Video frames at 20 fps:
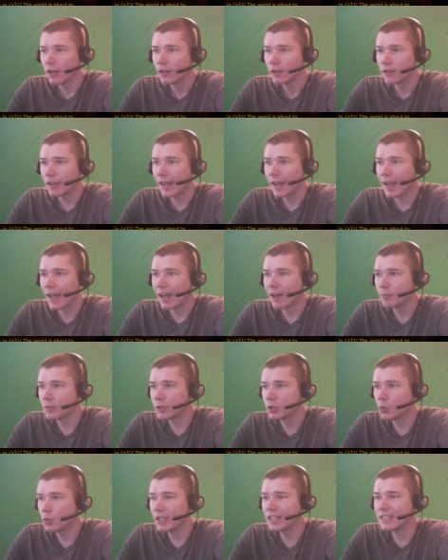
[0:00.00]
they have
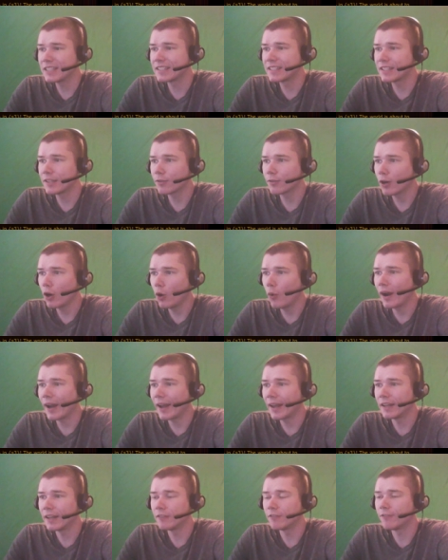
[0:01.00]
between 0
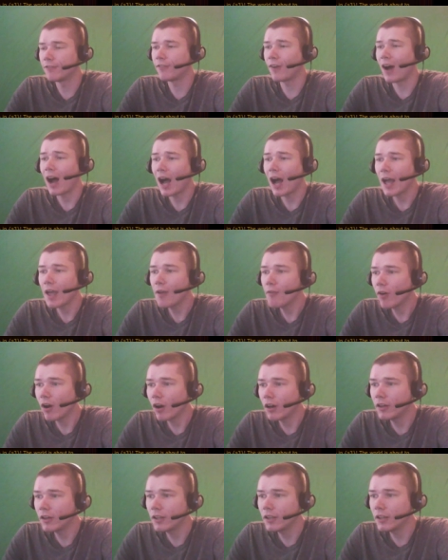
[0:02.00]
and 5
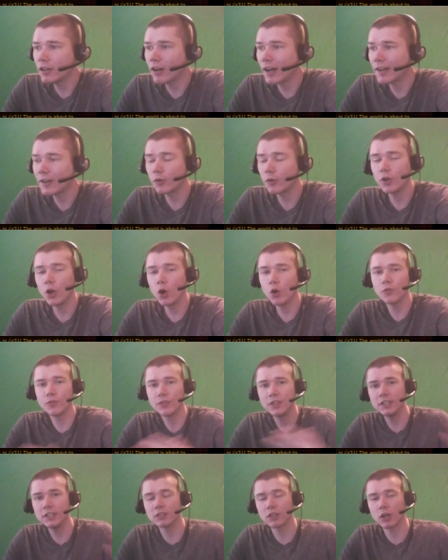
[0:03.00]
on here. I don't know if
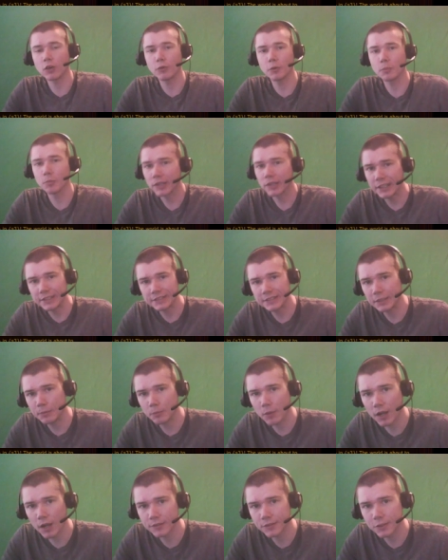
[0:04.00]
these are replacing
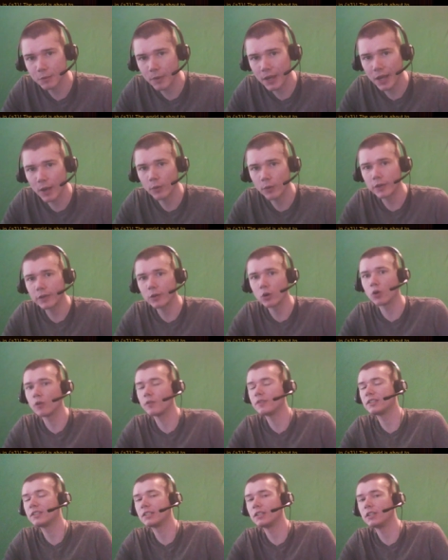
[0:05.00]
Monster Power or
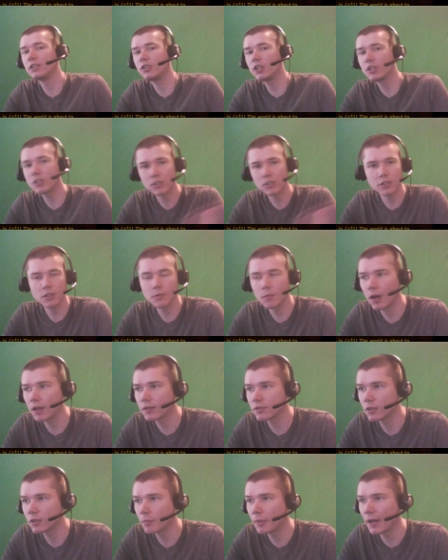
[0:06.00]
if it's an addition to
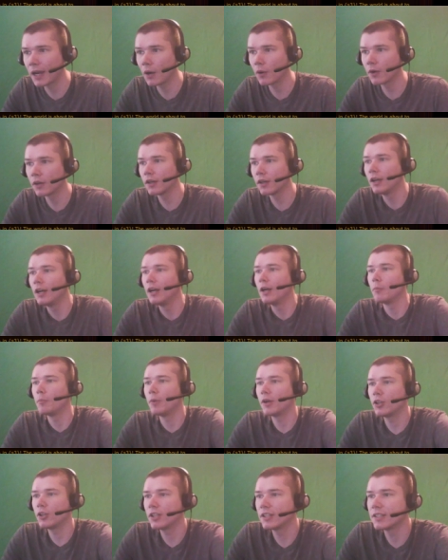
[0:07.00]
Monster Power,
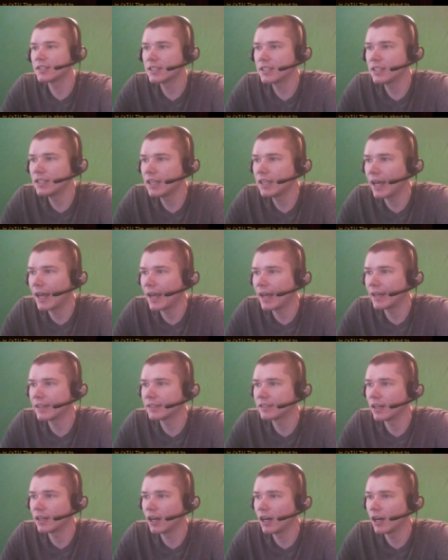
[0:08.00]
but you can see
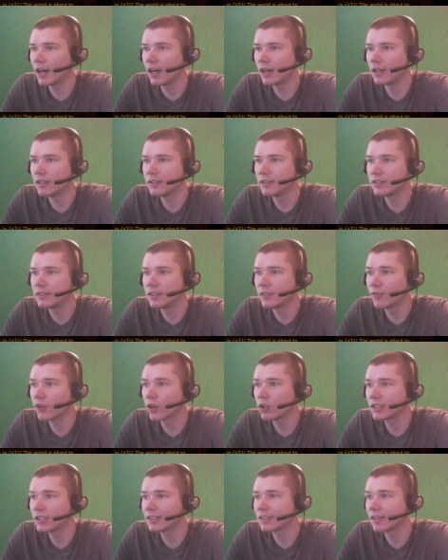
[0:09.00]
at uh,
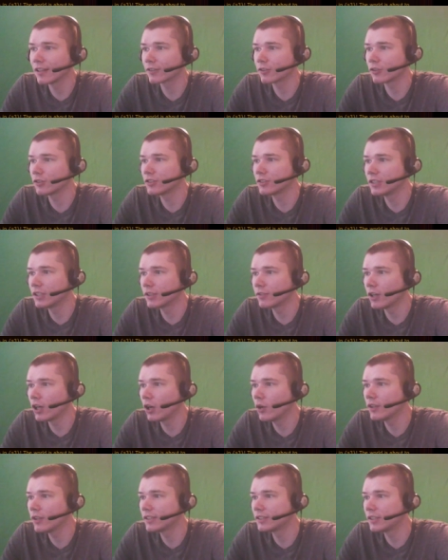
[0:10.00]
difficulty selector
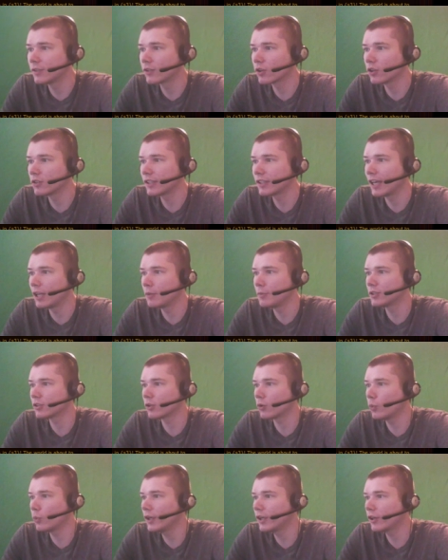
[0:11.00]
0, this difficulty enemies
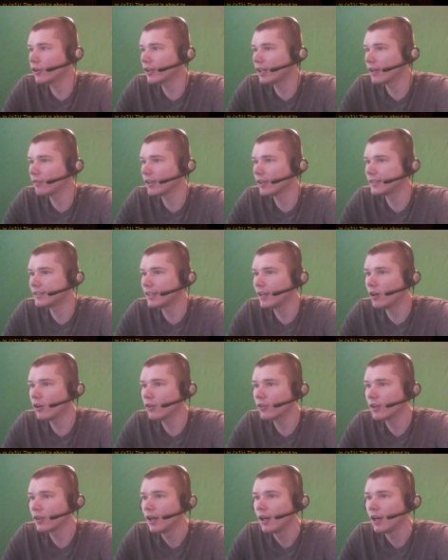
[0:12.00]
are weaker and have less health.